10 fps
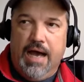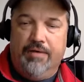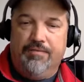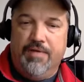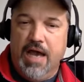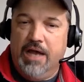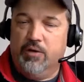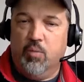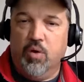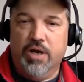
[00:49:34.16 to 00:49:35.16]
I've
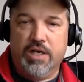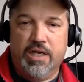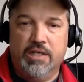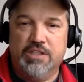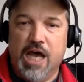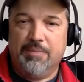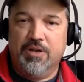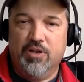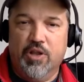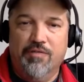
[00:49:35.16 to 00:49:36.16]
handled one in a gun shop
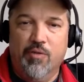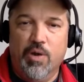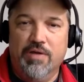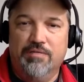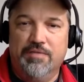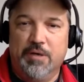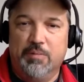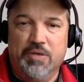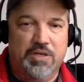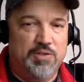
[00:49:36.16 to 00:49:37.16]
and loved the way it
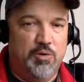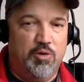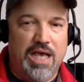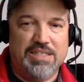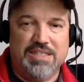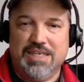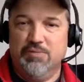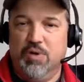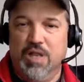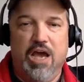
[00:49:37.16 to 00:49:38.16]
felt, but until I
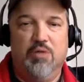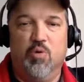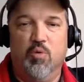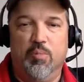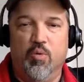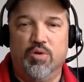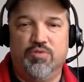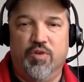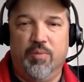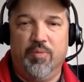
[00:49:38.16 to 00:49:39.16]
see reliable reports
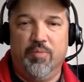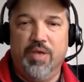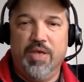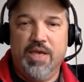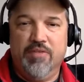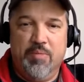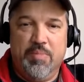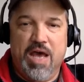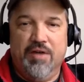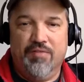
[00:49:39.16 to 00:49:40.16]
from them and they've
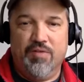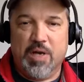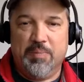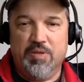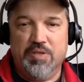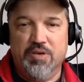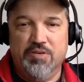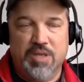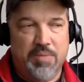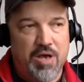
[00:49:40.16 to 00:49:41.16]
been out for a couple of
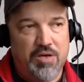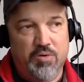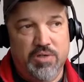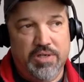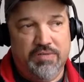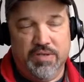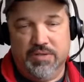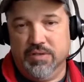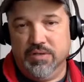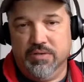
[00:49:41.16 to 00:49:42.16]
years, I'm not going to even
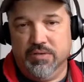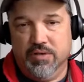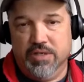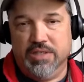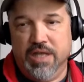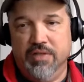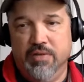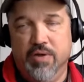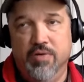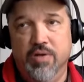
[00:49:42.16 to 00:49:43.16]
look down
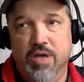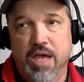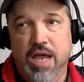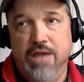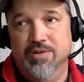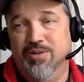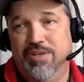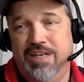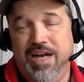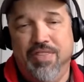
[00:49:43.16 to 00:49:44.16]
that road. And you're
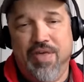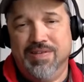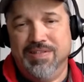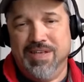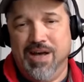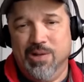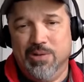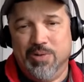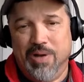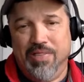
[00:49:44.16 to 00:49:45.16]
looking at a thousand
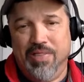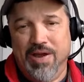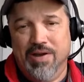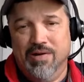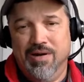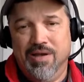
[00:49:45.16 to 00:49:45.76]
dollars right there.